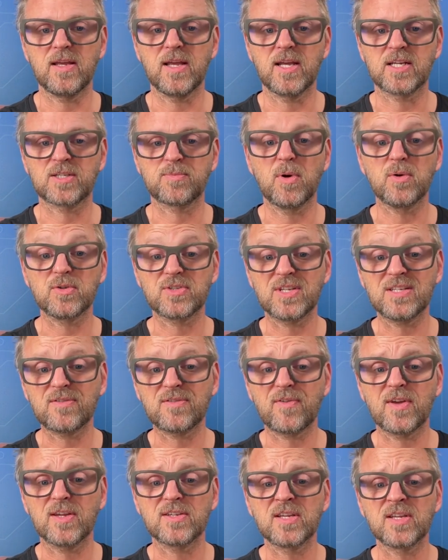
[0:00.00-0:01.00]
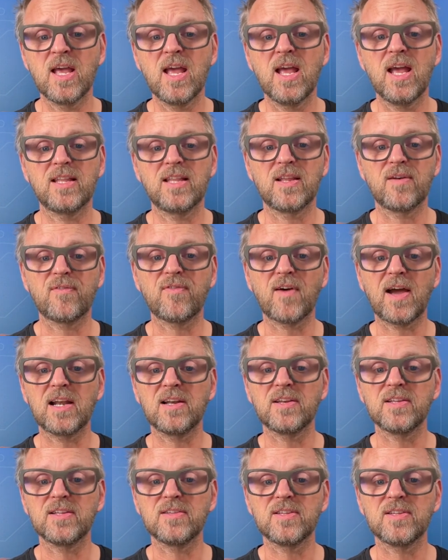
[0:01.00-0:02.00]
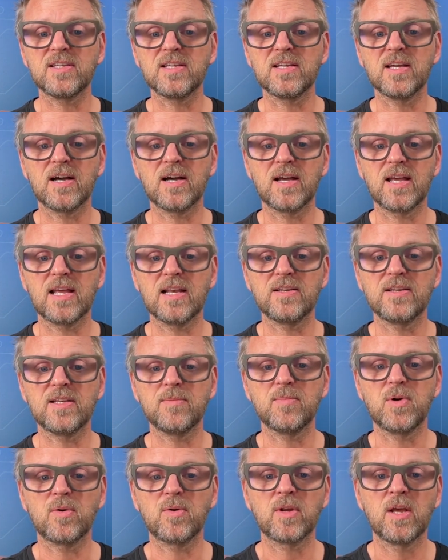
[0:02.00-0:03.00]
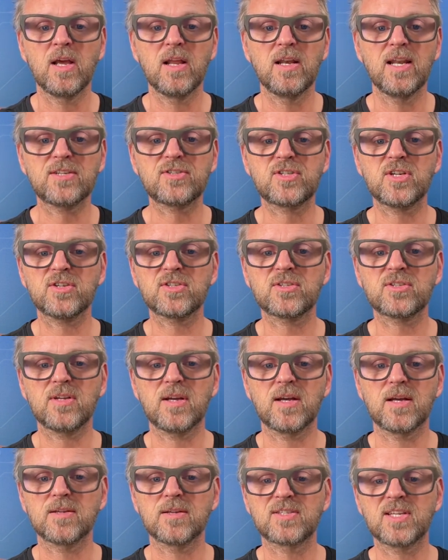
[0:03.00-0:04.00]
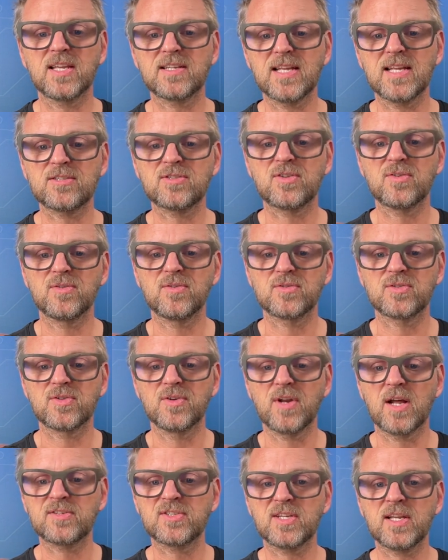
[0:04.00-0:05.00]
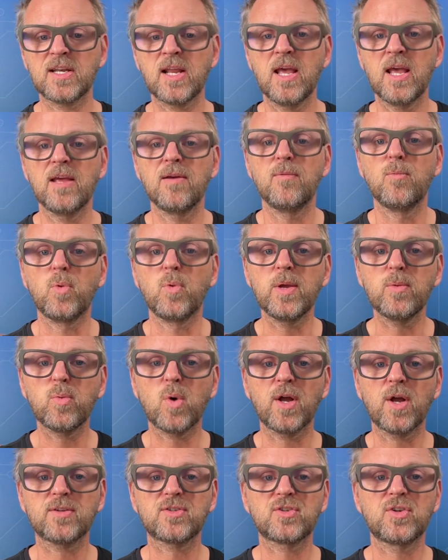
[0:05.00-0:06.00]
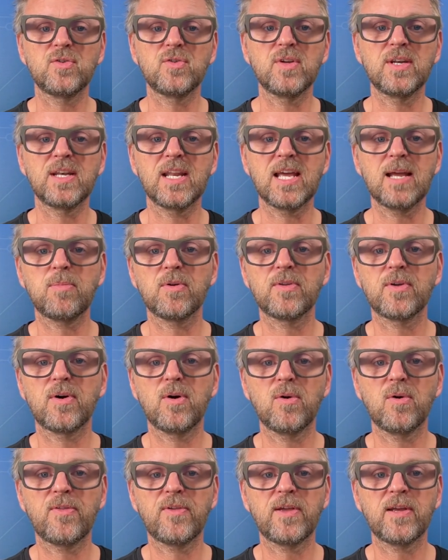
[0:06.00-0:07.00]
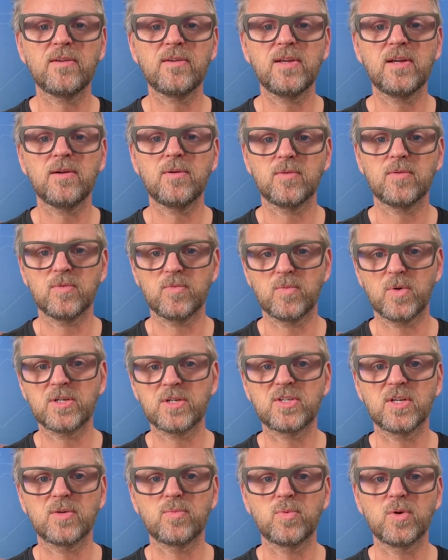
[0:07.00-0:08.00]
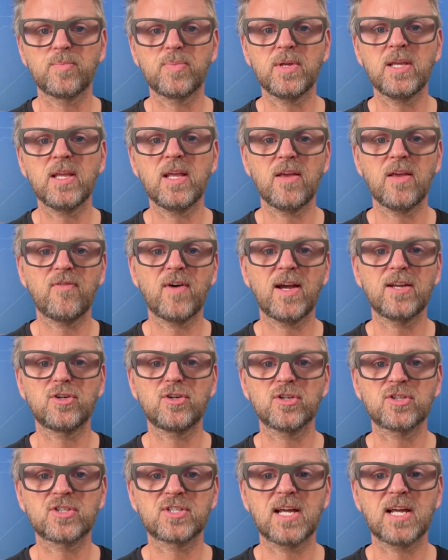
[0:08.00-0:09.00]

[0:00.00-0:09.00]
exposed interface, and then finally the uh, LED mode. Let's just uh, set that to, to not set. We want to enable the whole thing here, which it would be if I just